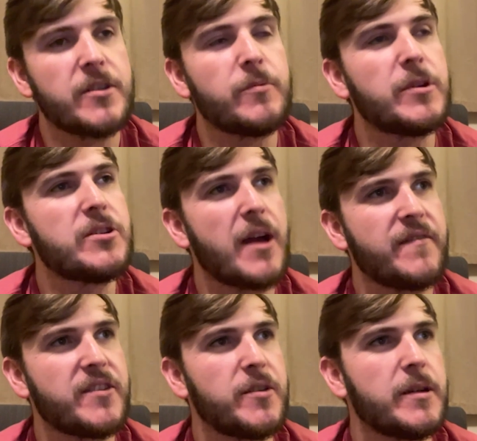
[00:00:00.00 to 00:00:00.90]
So did you have
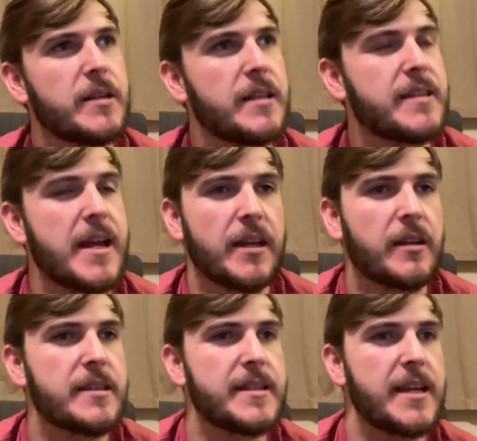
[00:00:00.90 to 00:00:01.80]
to do a
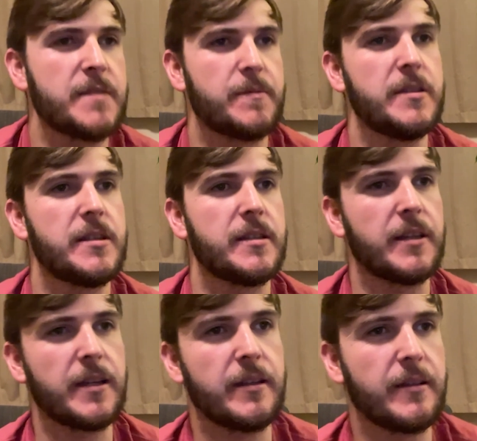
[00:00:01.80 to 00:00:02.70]
technical assessment? Did
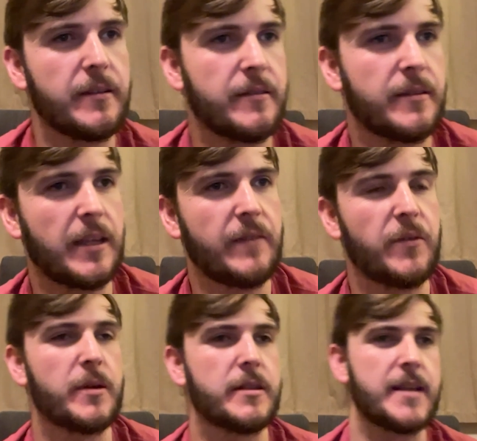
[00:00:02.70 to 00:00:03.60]
they give
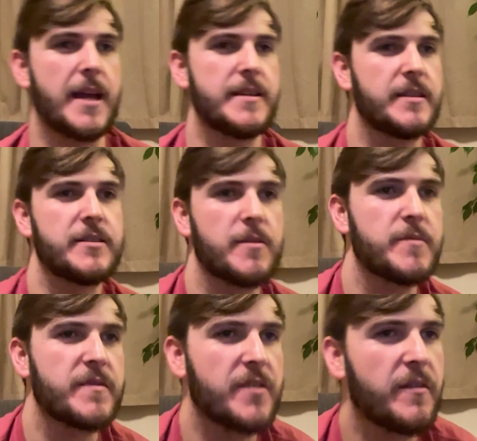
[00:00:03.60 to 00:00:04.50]
you a test in
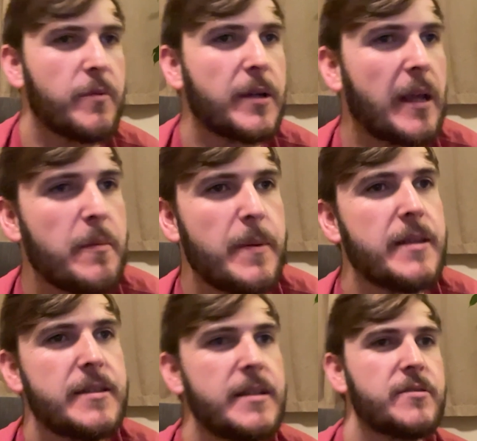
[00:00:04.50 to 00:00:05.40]
terms of software
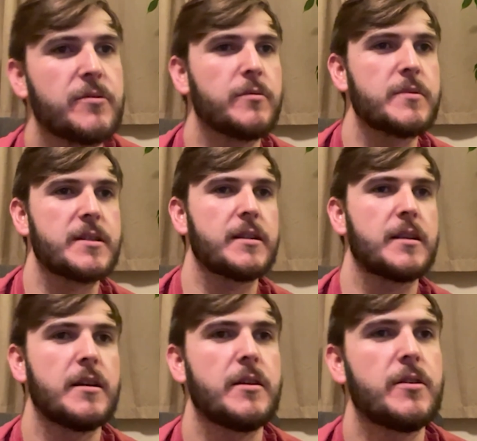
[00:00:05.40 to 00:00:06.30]
capabilities, or was it
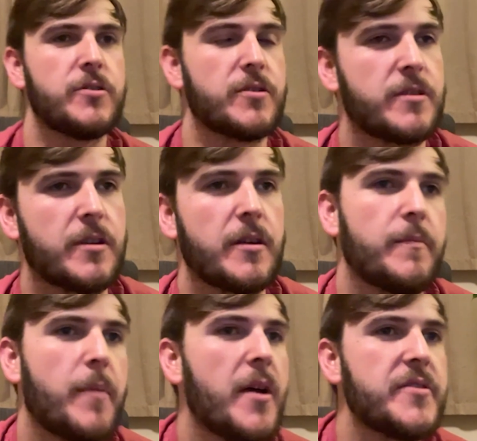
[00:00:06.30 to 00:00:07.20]
just a
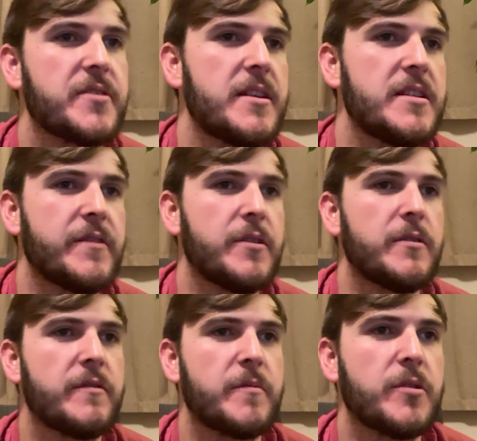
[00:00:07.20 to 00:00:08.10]
personal
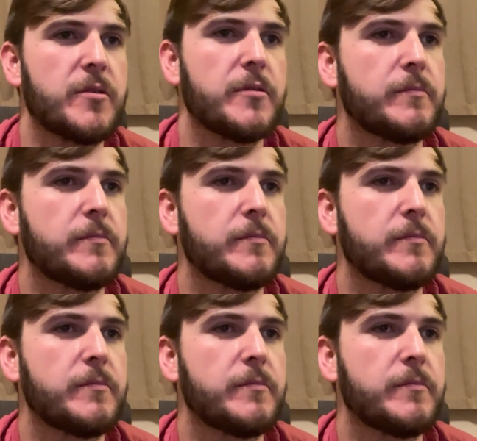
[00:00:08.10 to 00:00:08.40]
interview from your...